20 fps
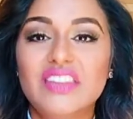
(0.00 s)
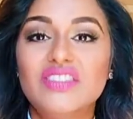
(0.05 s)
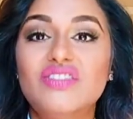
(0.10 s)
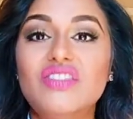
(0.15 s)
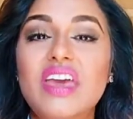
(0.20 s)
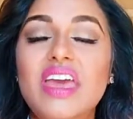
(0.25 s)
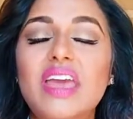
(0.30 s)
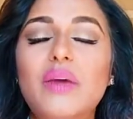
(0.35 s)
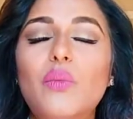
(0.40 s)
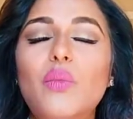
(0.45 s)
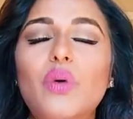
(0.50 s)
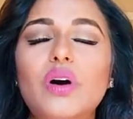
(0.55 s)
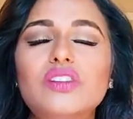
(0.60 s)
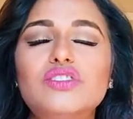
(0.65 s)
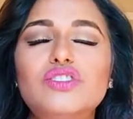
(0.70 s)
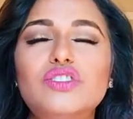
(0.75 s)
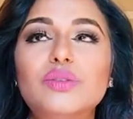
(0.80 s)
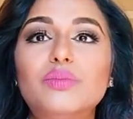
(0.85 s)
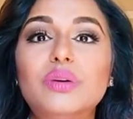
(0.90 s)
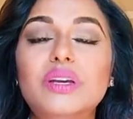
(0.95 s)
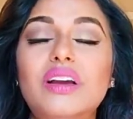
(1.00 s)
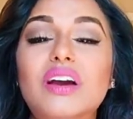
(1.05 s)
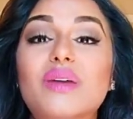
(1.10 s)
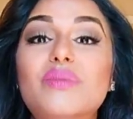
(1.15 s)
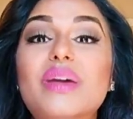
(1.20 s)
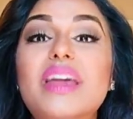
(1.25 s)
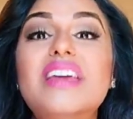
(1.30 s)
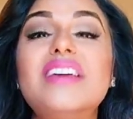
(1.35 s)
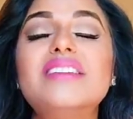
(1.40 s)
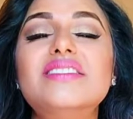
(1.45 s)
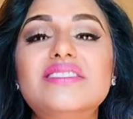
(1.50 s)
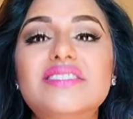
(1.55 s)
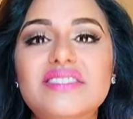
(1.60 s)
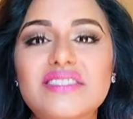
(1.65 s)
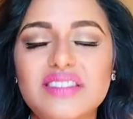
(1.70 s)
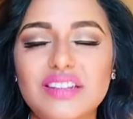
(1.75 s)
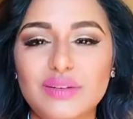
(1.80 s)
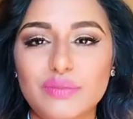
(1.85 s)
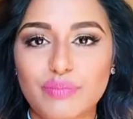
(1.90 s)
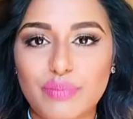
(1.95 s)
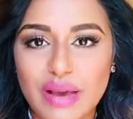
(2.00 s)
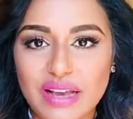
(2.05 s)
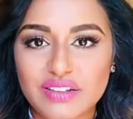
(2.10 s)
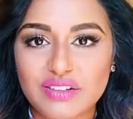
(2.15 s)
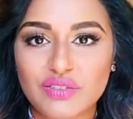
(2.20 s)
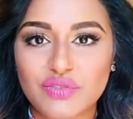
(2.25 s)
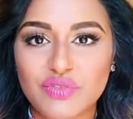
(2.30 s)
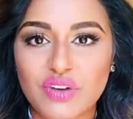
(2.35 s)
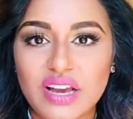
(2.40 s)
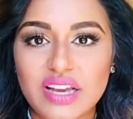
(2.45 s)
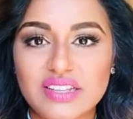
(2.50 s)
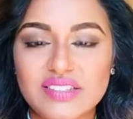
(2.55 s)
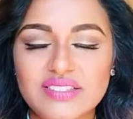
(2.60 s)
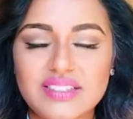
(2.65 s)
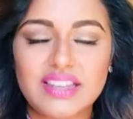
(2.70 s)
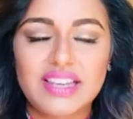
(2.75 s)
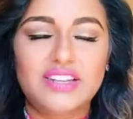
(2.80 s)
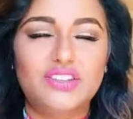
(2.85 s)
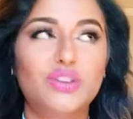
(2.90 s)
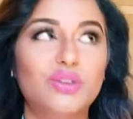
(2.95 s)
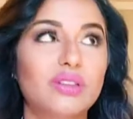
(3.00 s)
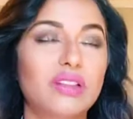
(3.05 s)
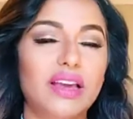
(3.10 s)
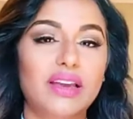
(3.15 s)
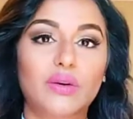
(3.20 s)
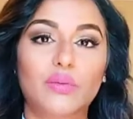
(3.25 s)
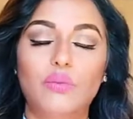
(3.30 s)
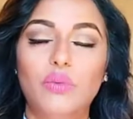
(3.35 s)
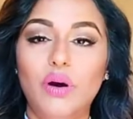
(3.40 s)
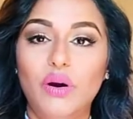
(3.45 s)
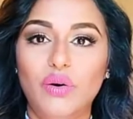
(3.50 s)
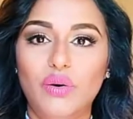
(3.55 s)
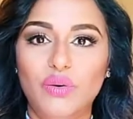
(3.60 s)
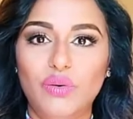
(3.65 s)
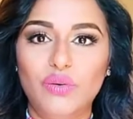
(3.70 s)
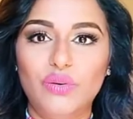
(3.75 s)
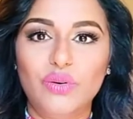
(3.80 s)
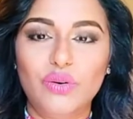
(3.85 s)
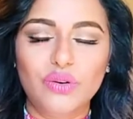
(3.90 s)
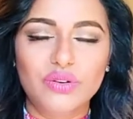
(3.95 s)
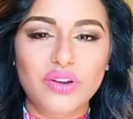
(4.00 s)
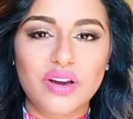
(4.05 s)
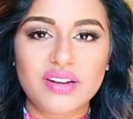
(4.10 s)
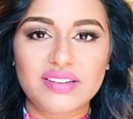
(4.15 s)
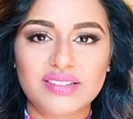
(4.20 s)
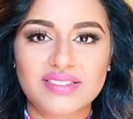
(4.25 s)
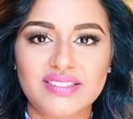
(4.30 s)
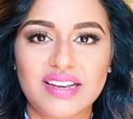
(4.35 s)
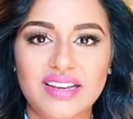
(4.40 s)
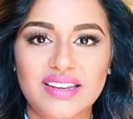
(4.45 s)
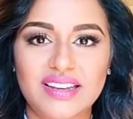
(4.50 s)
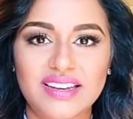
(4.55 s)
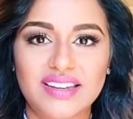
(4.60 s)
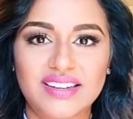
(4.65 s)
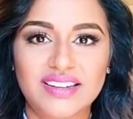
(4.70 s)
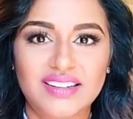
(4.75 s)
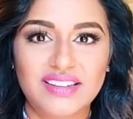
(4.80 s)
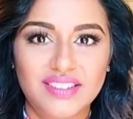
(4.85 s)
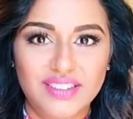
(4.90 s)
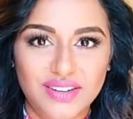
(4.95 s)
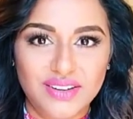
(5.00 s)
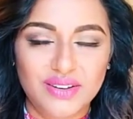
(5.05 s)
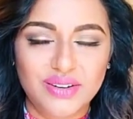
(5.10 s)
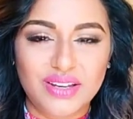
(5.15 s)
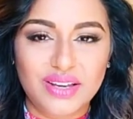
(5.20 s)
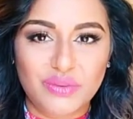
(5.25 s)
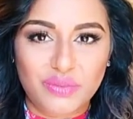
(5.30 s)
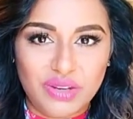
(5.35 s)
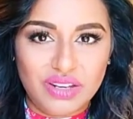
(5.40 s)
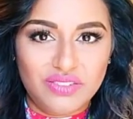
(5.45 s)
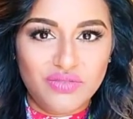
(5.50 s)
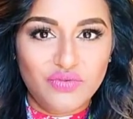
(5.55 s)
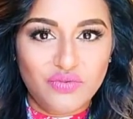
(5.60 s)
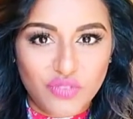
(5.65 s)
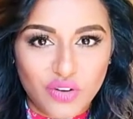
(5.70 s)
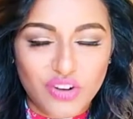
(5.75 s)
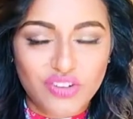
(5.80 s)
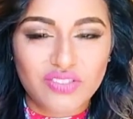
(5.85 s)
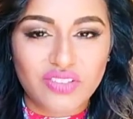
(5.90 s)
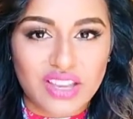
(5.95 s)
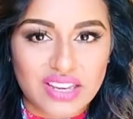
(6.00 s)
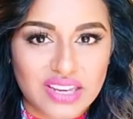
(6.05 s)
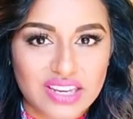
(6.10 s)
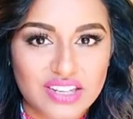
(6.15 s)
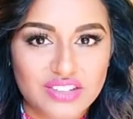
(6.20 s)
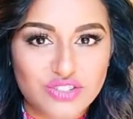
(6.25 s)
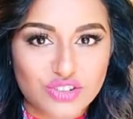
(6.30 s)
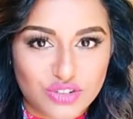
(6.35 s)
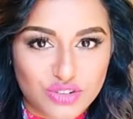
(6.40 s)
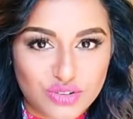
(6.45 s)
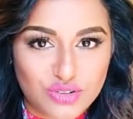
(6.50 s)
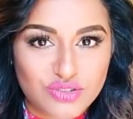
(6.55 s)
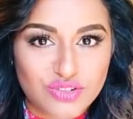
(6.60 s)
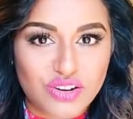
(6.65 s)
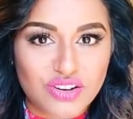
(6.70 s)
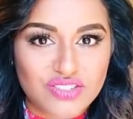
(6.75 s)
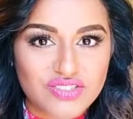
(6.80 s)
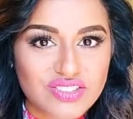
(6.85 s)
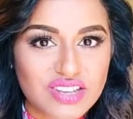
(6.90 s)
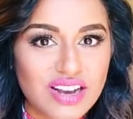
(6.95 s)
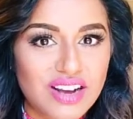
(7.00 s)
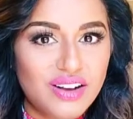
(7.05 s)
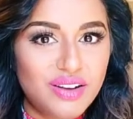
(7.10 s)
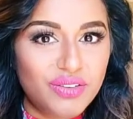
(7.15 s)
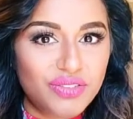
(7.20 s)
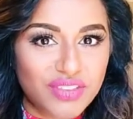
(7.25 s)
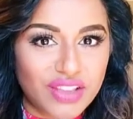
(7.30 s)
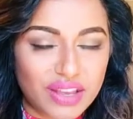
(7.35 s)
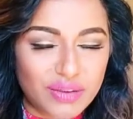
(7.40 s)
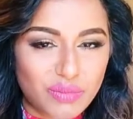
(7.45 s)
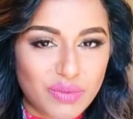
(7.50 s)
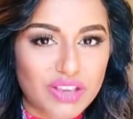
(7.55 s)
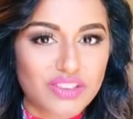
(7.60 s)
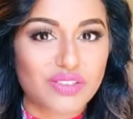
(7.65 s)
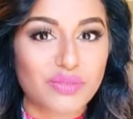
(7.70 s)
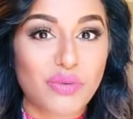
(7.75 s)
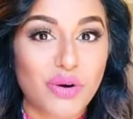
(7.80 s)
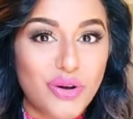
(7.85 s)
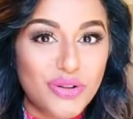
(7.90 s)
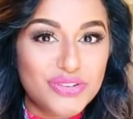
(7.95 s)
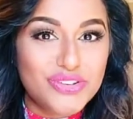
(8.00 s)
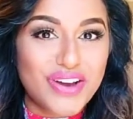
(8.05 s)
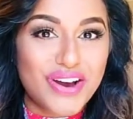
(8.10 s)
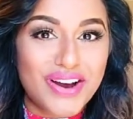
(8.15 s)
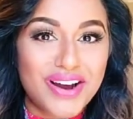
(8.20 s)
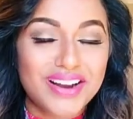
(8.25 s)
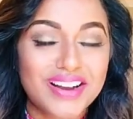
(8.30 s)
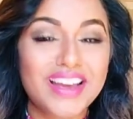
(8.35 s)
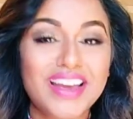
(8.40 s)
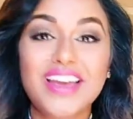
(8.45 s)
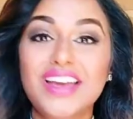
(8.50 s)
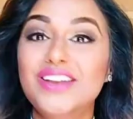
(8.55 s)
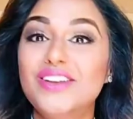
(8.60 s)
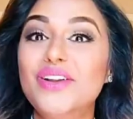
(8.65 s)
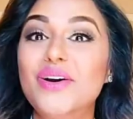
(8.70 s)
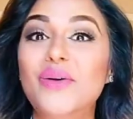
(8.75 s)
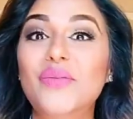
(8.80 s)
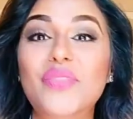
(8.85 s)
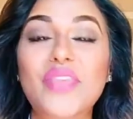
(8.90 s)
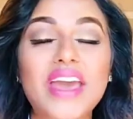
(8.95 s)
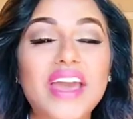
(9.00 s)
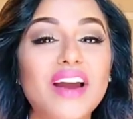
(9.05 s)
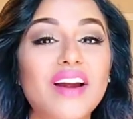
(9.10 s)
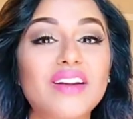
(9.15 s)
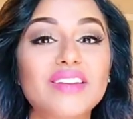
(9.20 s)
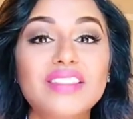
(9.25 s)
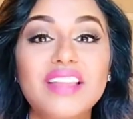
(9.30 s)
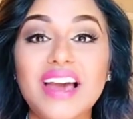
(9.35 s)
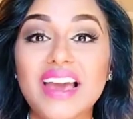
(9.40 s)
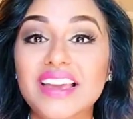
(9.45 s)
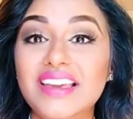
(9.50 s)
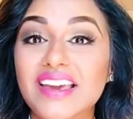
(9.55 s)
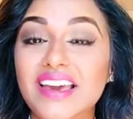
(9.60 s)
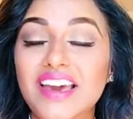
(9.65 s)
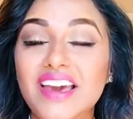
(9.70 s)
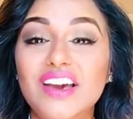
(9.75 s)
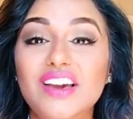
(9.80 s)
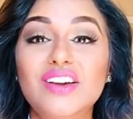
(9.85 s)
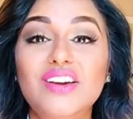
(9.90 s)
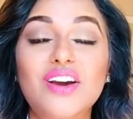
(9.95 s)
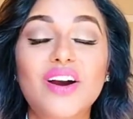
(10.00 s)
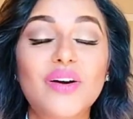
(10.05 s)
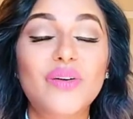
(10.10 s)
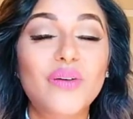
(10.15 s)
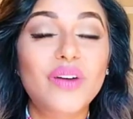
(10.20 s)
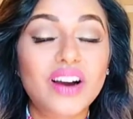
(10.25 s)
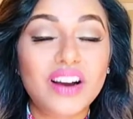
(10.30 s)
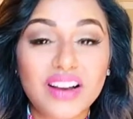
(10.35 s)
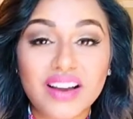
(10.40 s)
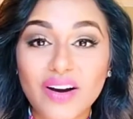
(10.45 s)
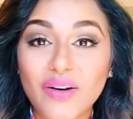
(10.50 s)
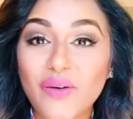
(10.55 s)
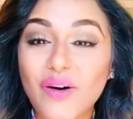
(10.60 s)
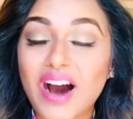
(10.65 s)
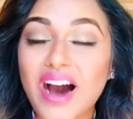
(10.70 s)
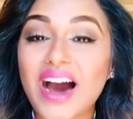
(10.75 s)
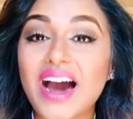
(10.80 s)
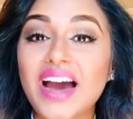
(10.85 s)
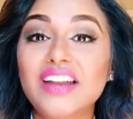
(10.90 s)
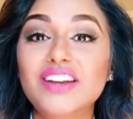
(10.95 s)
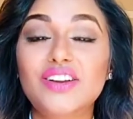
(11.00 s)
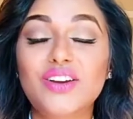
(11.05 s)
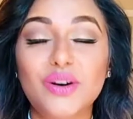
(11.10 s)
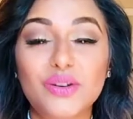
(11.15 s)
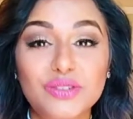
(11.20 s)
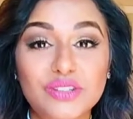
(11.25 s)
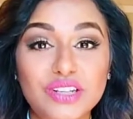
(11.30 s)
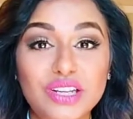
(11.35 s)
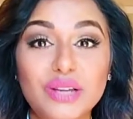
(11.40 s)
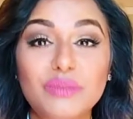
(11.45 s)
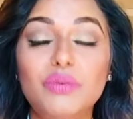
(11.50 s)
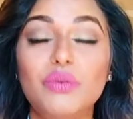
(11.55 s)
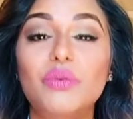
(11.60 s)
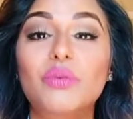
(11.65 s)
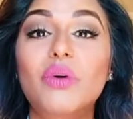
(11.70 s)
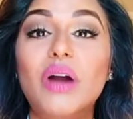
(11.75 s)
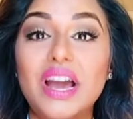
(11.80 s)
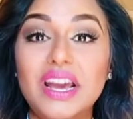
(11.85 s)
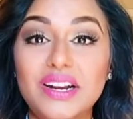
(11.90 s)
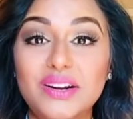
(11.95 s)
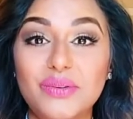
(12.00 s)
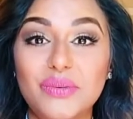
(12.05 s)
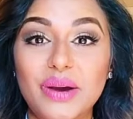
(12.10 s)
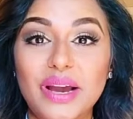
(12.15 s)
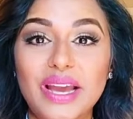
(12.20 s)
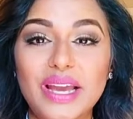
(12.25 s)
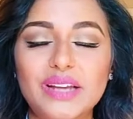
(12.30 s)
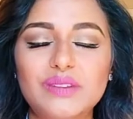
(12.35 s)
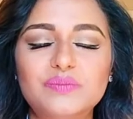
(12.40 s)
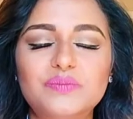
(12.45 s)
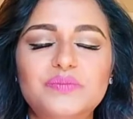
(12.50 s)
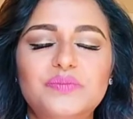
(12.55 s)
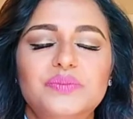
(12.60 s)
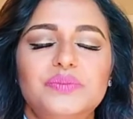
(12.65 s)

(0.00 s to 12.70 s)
They want to become instant best friends. And you're like, whoa, hold on a second. You know, can we first like introduce ourselves, like make small talk? No, they're like, go, go hot, go deep right away.